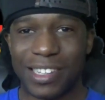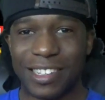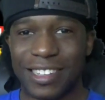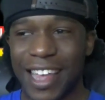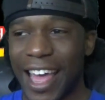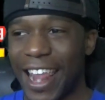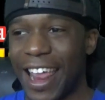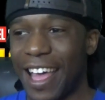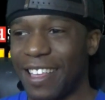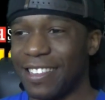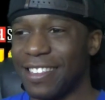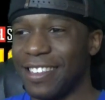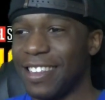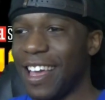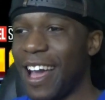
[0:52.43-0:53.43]
shout out
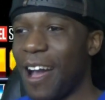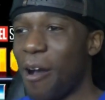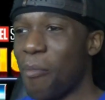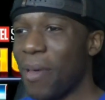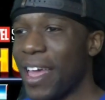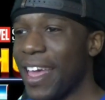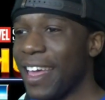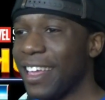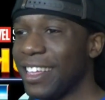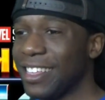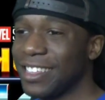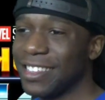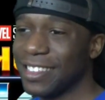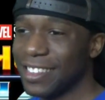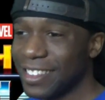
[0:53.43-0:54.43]
to y'all, man.
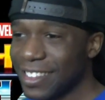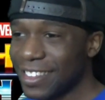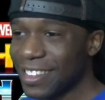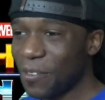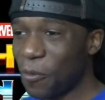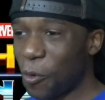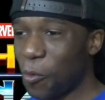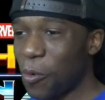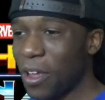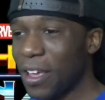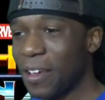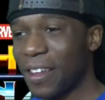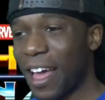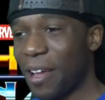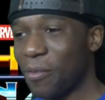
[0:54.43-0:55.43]
For
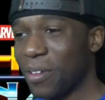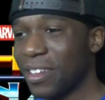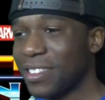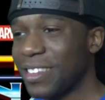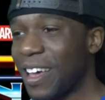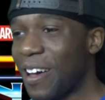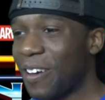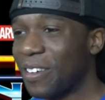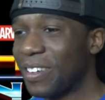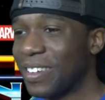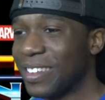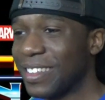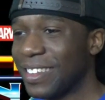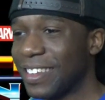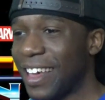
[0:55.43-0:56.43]
real, like real talk.
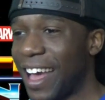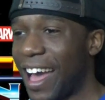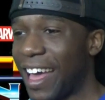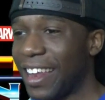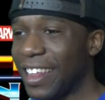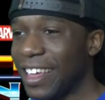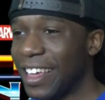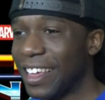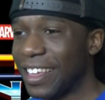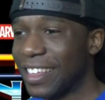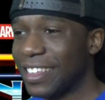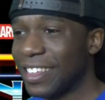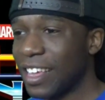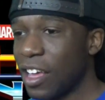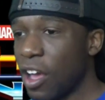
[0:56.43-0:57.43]
Golly.
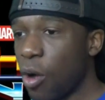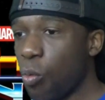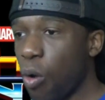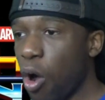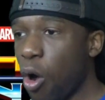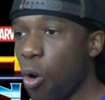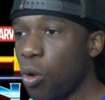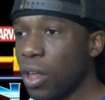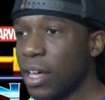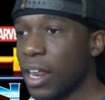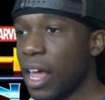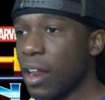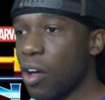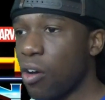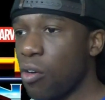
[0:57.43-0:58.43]
Whoa, look at
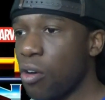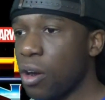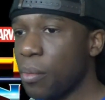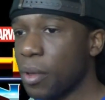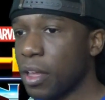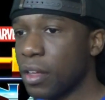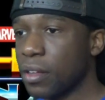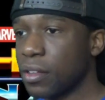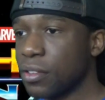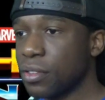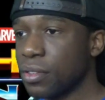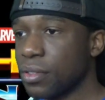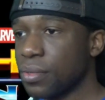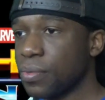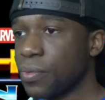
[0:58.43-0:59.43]
that army.
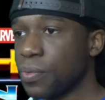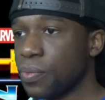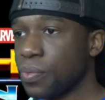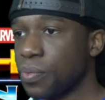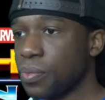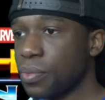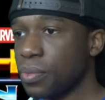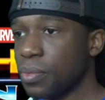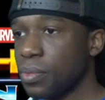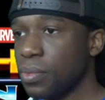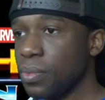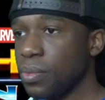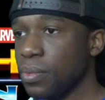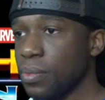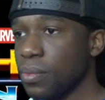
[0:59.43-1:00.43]
Pascal
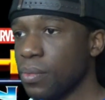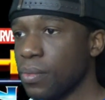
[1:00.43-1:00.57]
is